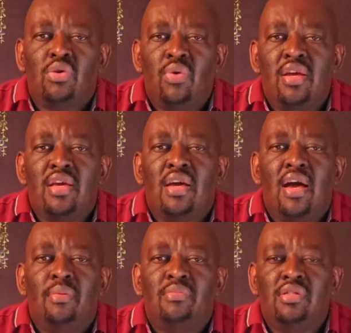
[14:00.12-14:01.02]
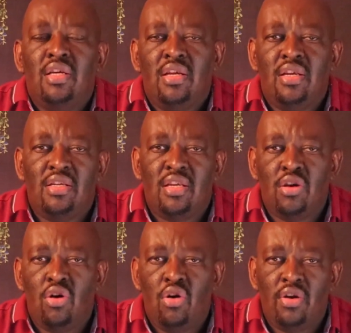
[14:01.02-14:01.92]
into an income
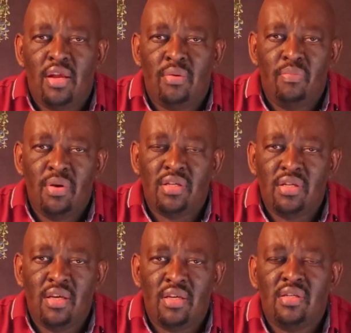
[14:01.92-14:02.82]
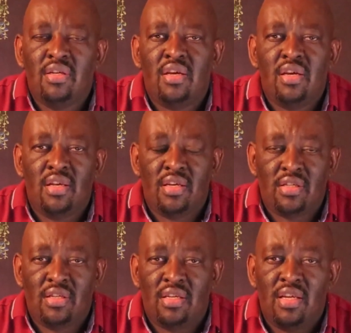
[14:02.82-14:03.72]
generating online business in a
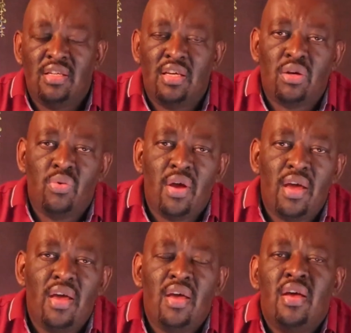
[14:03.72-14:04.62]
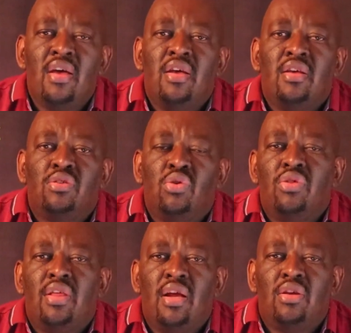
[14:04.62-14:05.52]
strategic way
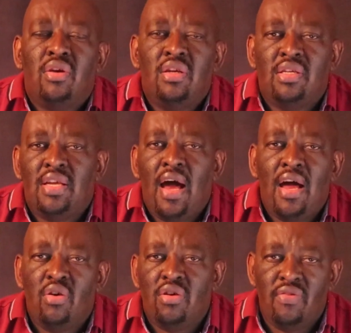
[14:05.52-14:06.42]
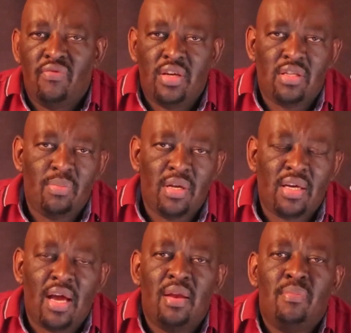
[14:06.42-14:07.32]
so that your return on
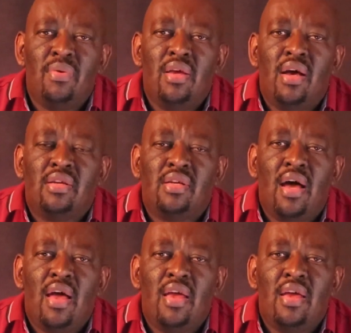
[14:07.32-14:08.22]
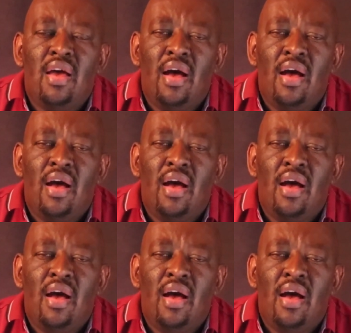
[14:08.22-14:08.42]
investment can be as high